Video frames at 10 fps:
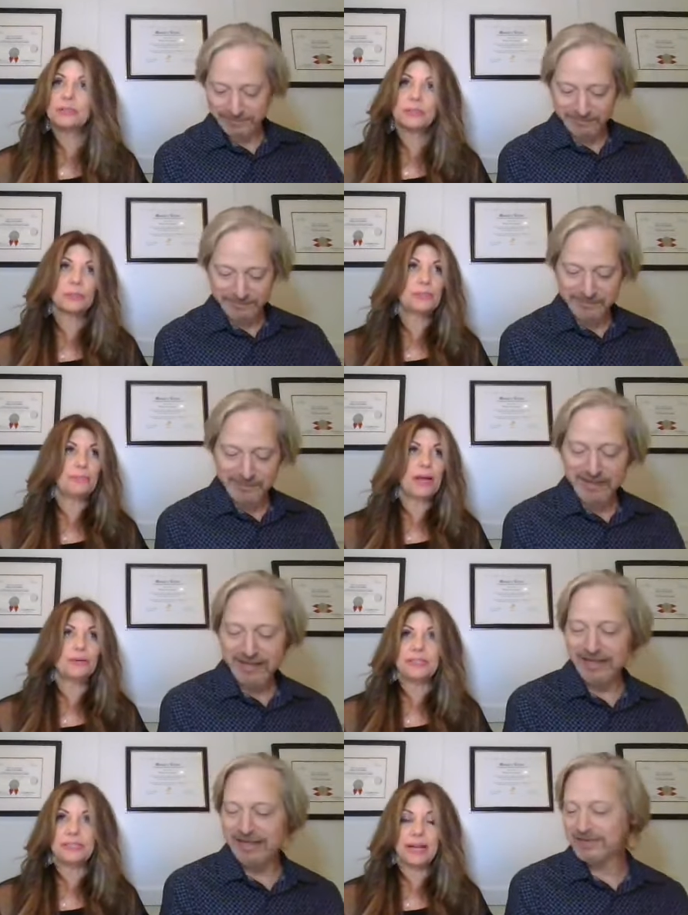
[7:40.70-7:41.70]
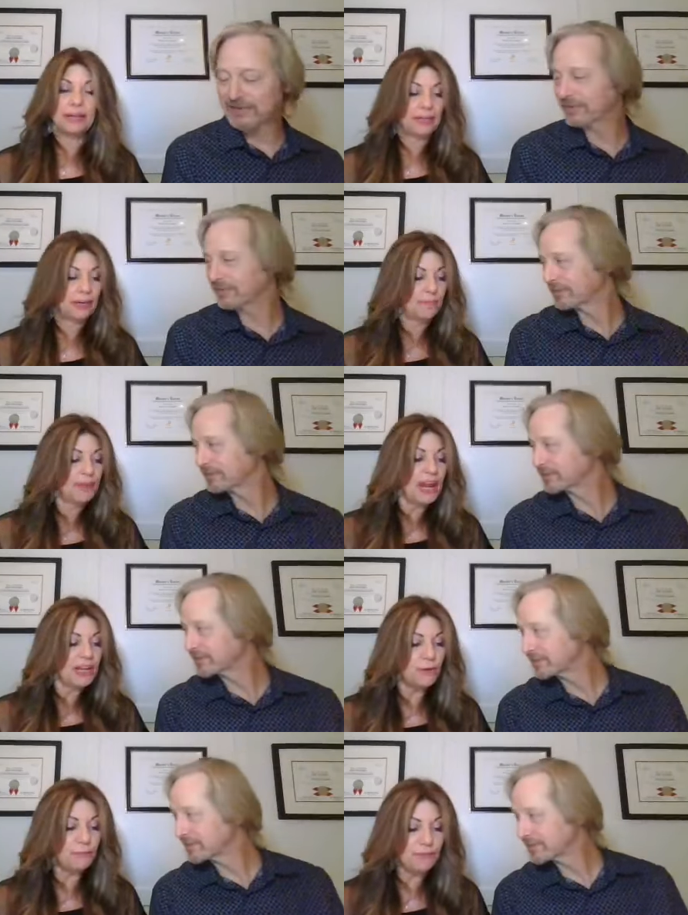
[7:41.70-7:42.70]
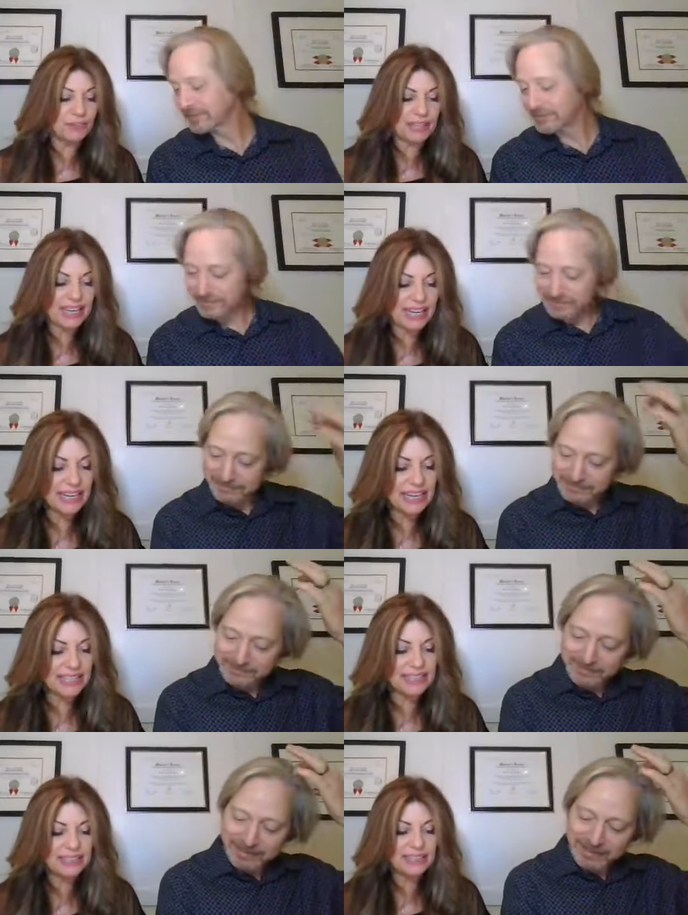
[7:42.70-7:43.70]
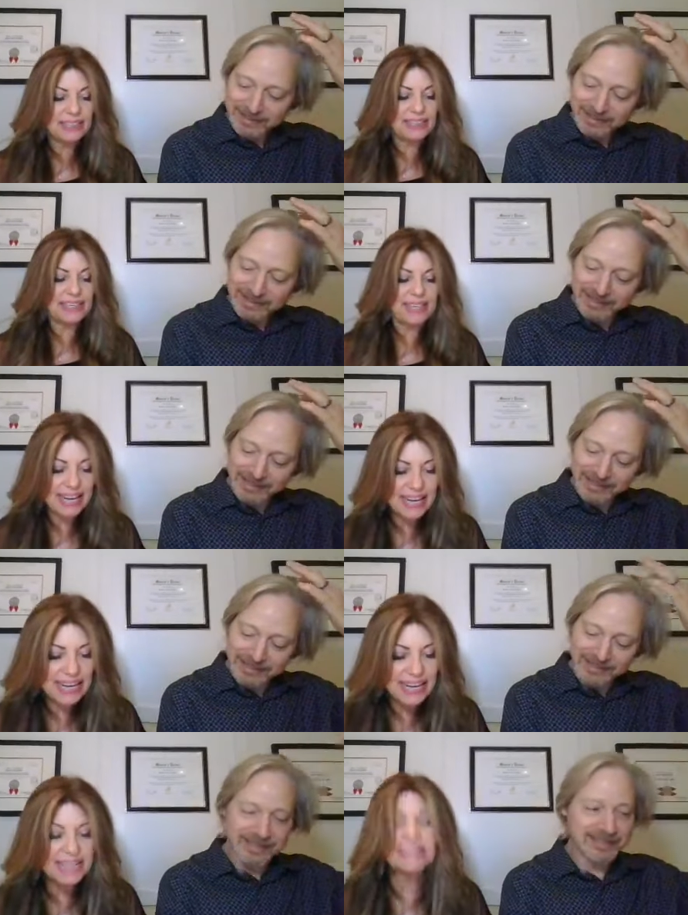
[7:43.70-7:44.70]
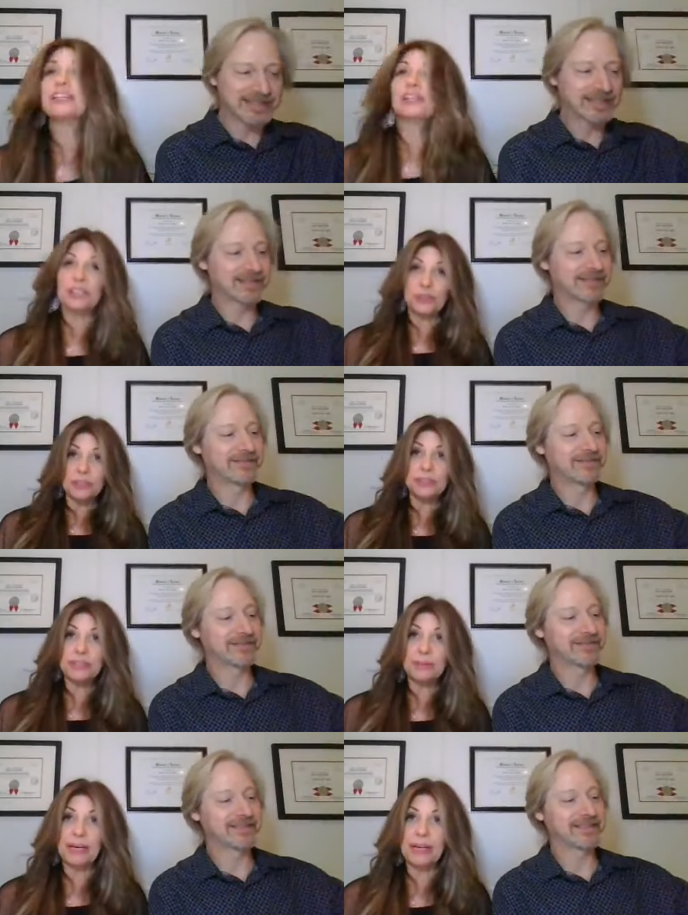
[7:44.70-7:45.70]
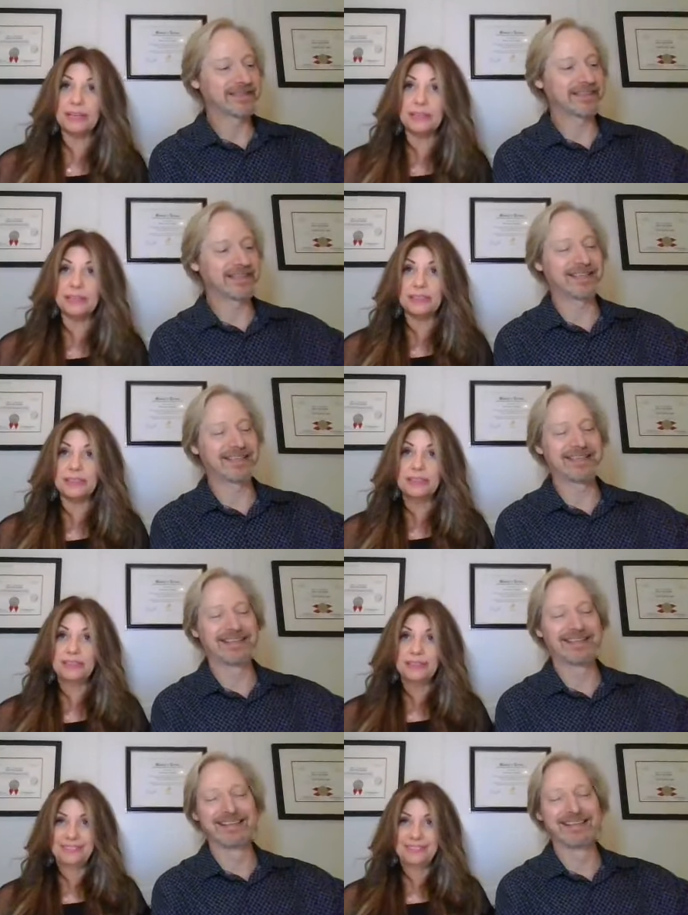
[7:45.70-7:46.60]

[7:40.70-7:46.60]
Speaker 1: all sorts of boundaries yeah, to get so. there. You feel the need, the, the need. need to control somebody else.